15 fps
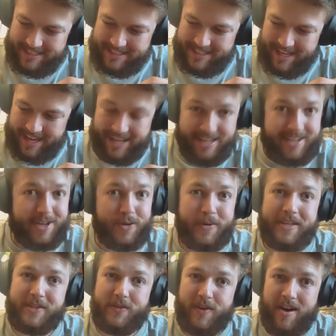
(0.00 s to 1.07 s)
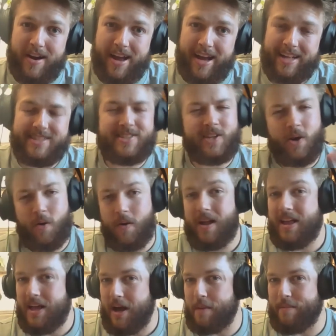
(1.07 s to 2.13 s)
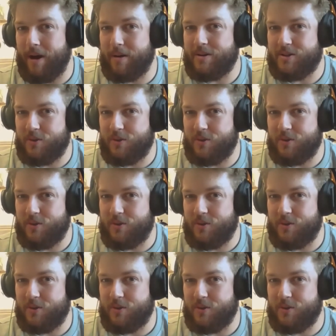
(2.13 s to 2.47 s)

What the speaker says: 10 degrees Fahrenheit, so about